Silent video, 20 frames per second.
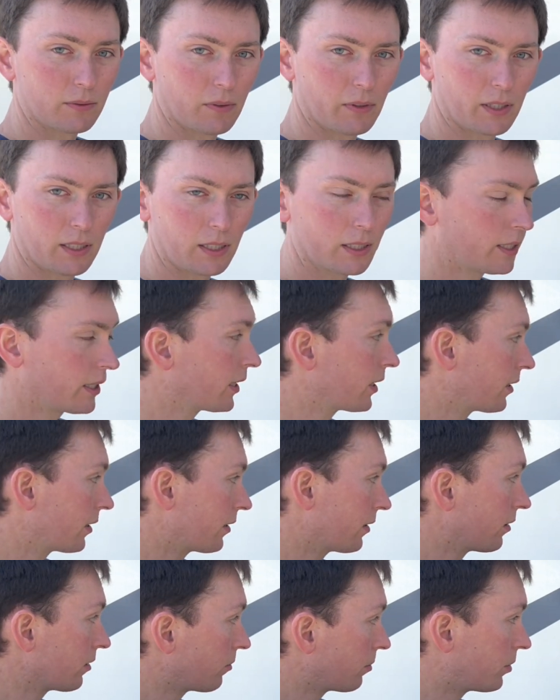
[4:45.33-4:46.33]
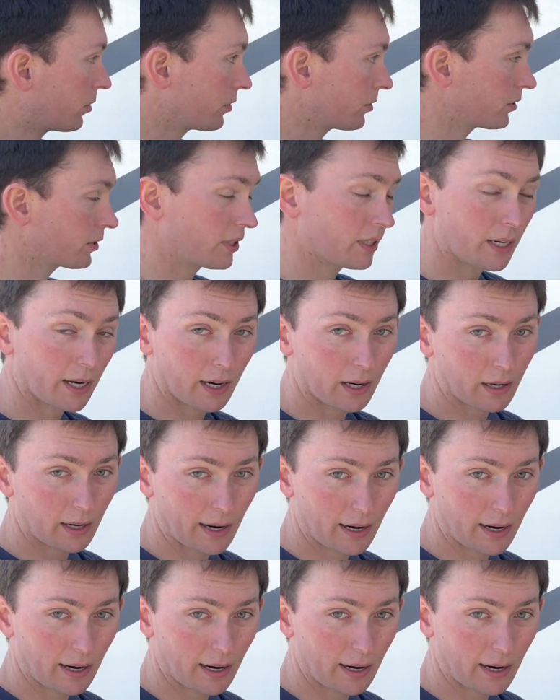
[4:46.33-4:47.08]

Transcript: fill again and it'll push the air